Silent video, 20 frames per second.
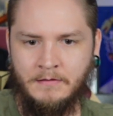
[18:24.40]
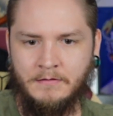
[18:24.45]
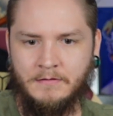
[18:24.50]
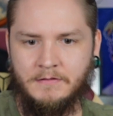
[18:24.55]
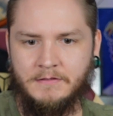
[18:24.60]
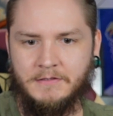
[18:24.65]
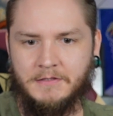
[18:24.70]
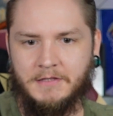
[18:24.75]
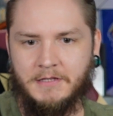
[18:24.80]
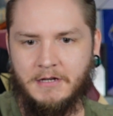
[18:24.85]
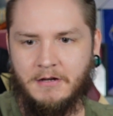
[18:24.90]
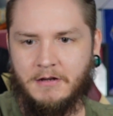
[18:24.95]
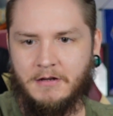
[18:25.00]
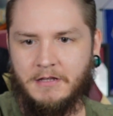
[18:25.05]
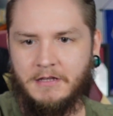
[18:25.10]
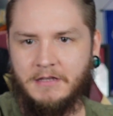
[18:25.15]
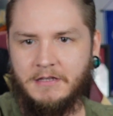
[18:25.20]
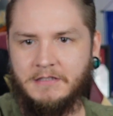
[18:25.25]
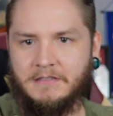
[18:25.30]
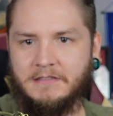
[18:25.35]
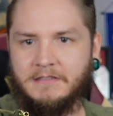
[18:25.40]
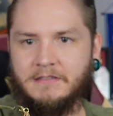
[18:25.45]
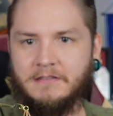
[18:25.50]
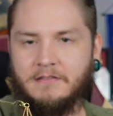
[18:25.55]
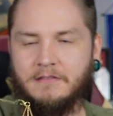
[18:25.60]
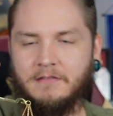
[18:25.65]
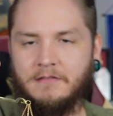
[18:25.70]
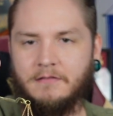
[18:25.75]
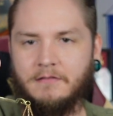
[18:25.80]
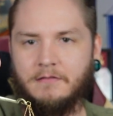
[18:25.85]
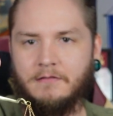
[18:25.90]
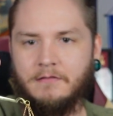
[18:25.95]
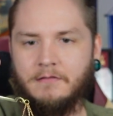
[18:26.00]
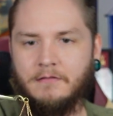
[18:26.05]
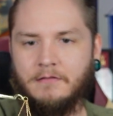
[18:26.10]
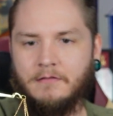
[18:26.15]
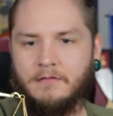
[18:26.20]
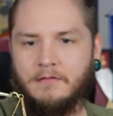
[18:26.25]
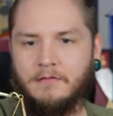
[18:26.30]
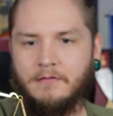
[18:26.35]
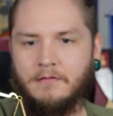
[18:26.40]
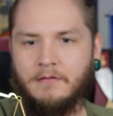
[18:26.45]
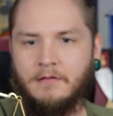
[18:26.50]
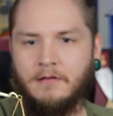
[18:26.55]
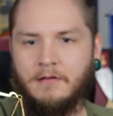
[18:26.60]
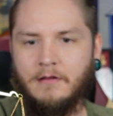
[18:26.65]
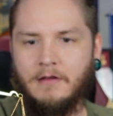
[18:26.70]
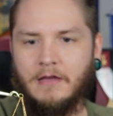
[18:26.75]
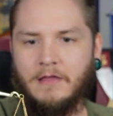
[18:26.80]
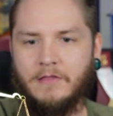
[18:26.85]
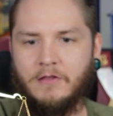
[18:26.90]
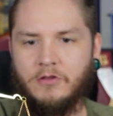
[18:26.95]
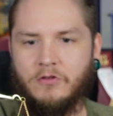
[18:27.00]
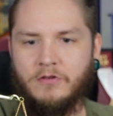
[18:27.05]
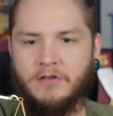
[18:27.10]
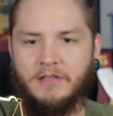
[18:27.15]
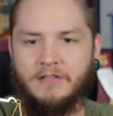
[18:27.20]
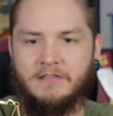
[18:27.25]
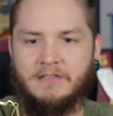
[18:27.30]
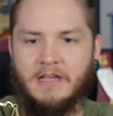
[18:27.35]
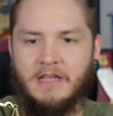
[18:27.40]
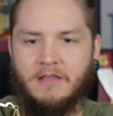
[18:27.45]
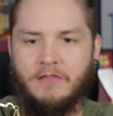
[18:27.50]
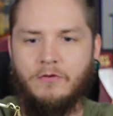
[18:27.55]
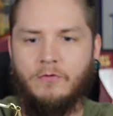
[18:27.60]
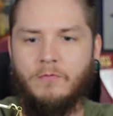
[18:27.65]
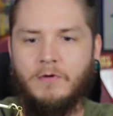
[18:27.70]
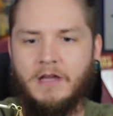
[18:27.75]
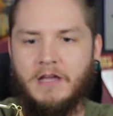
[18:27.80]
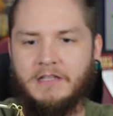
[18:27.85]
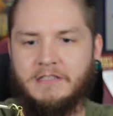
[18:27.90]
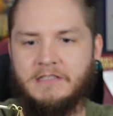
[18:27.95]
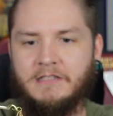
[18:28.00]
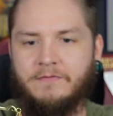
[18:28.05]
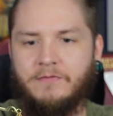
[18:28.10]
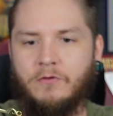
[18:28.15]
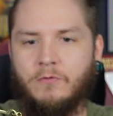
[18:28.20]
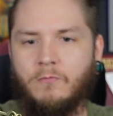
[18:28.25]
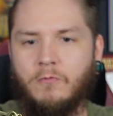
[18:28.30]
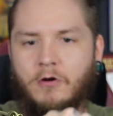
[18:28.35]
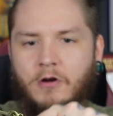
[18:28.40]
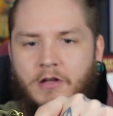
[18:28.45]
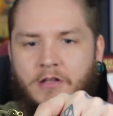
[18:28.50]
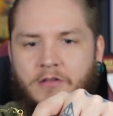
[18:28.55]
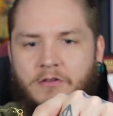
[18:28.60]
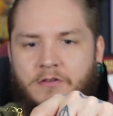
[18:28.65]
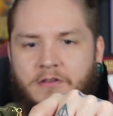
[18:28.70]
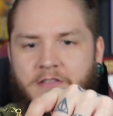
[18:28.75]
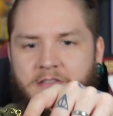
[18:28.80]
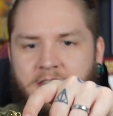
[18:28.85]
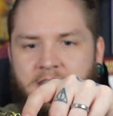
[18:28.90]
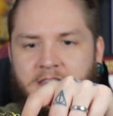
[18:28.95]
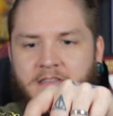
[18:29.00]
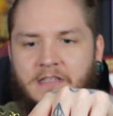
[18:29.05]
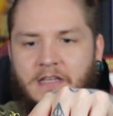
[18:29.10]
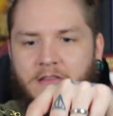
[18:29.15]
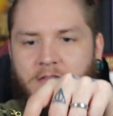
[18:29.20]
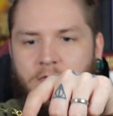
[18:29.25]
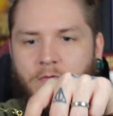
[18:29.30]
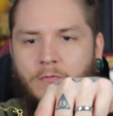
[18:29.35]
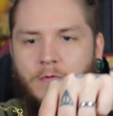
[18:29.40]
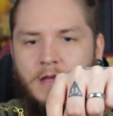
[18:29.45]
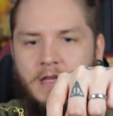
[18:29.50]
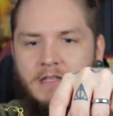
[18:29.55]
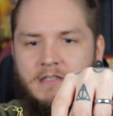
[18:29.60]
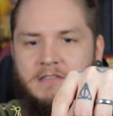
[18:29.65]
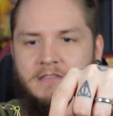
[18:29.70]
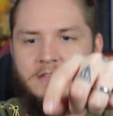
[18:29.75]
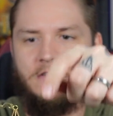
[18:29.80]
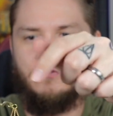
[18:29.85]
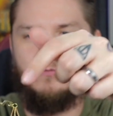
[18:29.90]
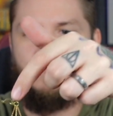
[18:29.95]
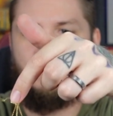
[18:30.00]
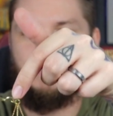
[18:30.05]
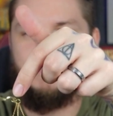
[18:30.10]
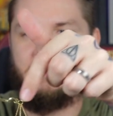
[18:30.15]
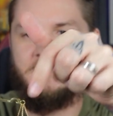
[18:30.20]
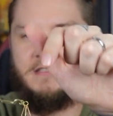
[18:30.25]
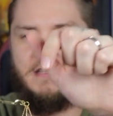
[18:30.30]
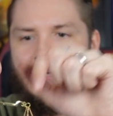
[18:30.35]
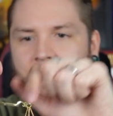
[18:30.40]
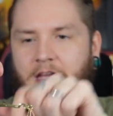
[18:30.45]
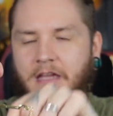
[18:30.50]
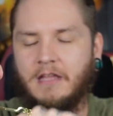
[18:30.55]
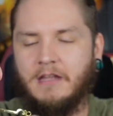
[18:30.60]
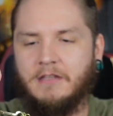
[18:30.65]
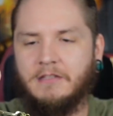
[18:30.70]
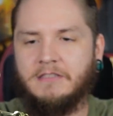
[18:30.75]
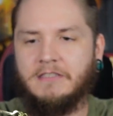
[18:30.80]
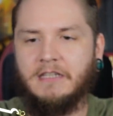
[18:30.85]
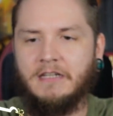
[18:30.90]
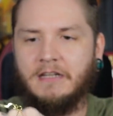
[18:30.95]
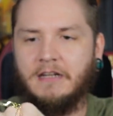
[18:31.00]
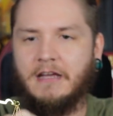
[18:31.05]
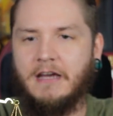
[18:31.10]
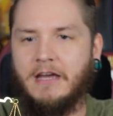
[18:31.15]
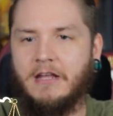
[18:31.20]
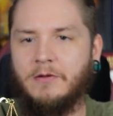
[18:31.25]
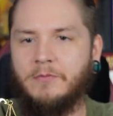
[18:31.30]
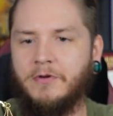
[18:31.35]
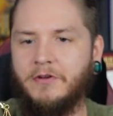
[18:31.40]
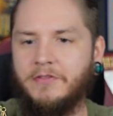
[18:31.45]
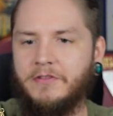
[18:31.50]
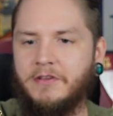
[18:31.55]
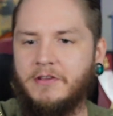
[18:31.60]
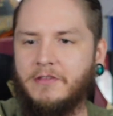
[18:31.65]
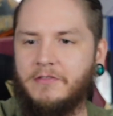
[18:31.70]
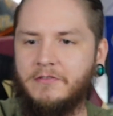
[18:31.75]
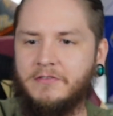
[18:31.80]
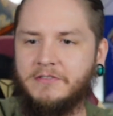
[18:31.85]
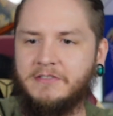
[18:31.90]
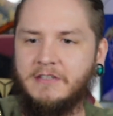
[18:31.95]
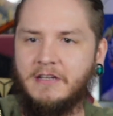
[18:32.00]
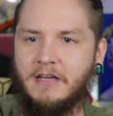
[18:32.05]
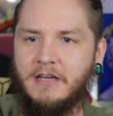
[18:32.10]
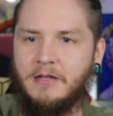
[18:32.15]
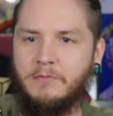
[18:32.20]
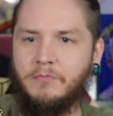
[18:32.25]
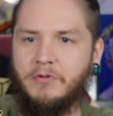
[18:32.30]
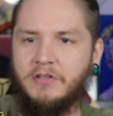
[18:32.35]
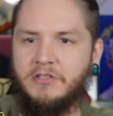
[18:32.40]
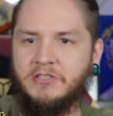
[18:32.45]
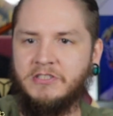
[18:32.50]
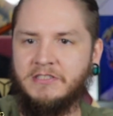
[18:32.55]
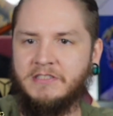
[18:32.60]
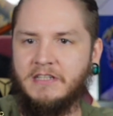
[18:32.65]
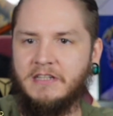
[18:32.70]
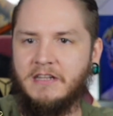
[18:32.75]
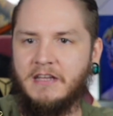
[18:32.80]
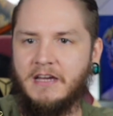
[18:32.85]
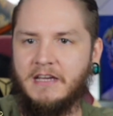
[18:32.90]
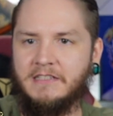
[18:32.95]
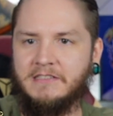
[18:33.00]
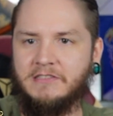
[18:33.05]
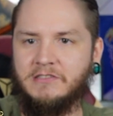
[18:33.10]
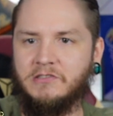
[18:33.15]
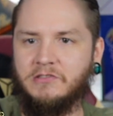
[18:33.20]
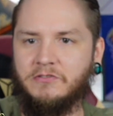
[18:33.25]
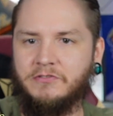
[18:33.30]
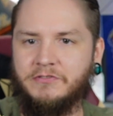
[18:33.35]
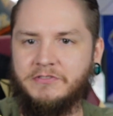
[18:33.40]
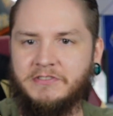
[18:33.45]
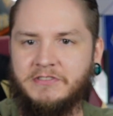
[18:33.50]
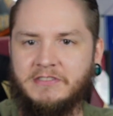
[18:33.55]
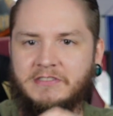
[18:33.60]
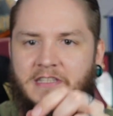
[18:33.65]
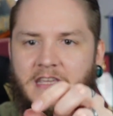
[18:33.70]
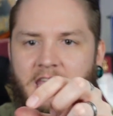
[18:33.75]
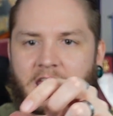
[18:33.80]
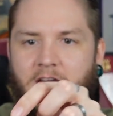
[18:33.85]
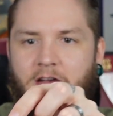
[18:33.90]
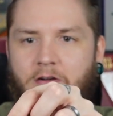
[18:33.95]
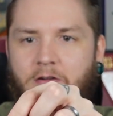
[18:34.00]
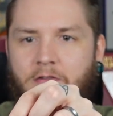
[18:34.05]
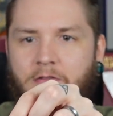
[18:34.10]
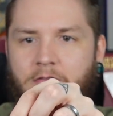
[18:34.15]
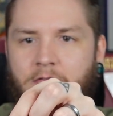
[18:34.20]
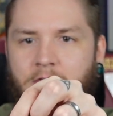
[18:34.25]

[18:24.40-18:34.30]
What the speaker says: So there it is. And then you can take the weights if you want, and you can set the weights on one side and set an item on the other side, but it's just a nice little scale.